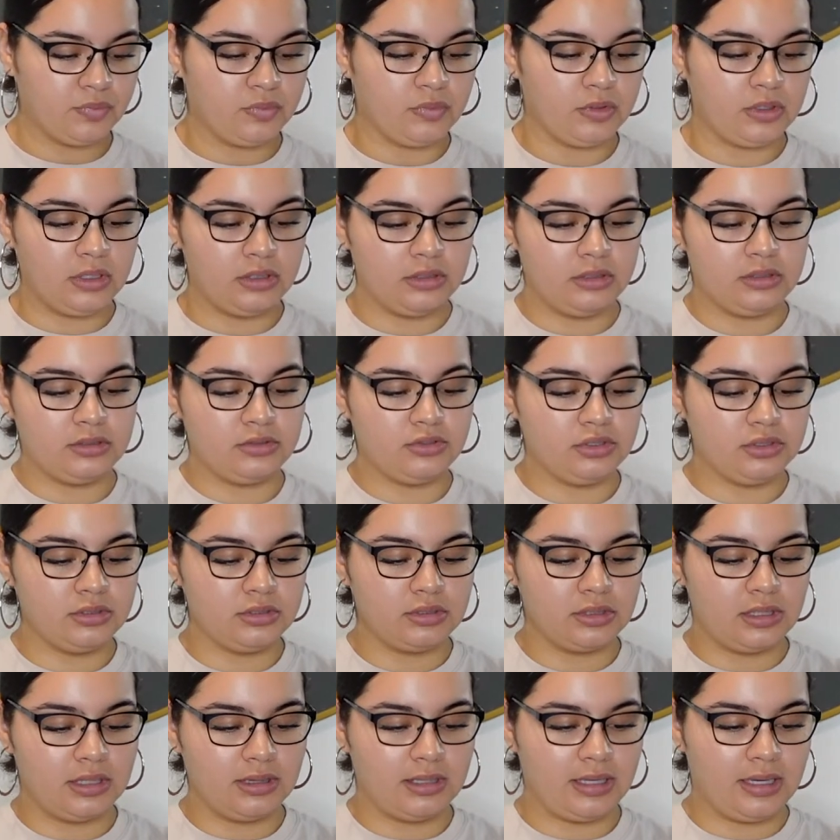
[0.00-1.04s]
And this just
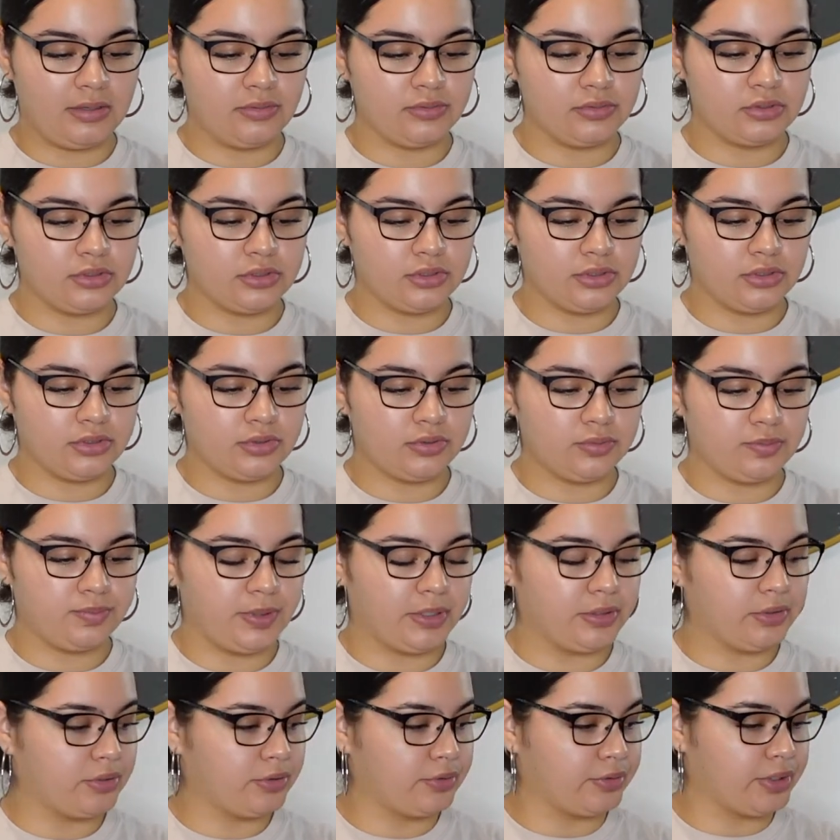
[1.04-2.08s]
allows you
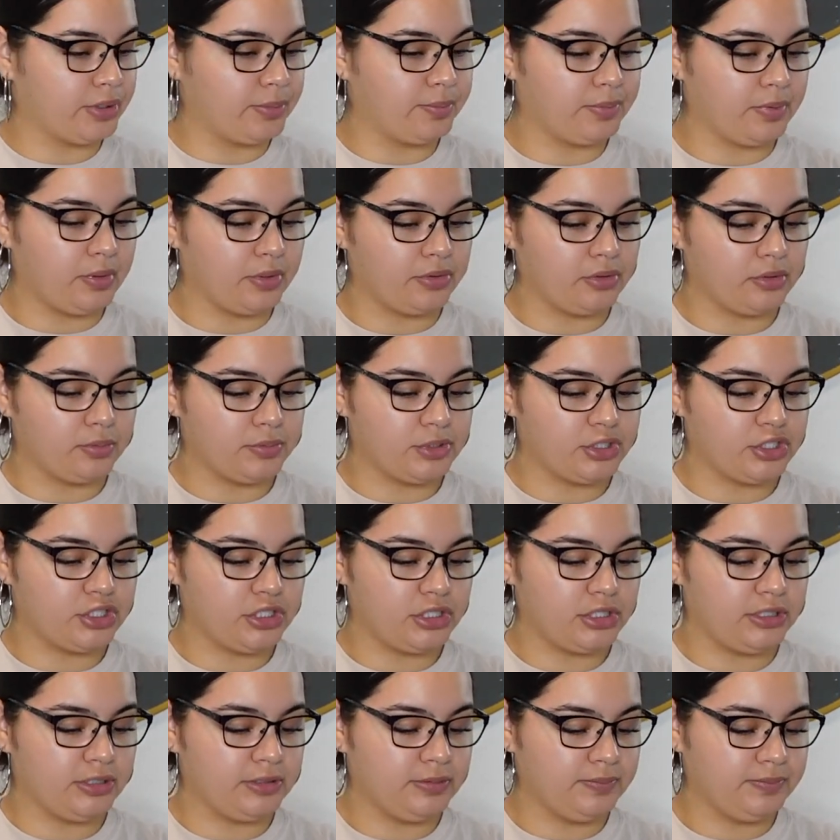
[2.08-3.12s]
better grip on your
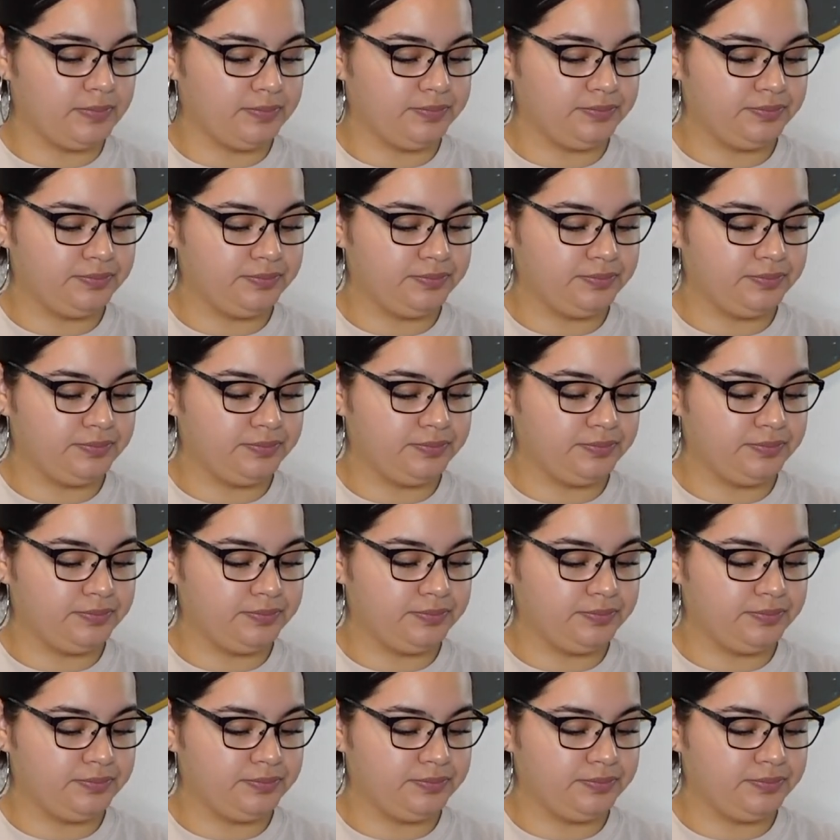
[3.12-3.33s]
machine.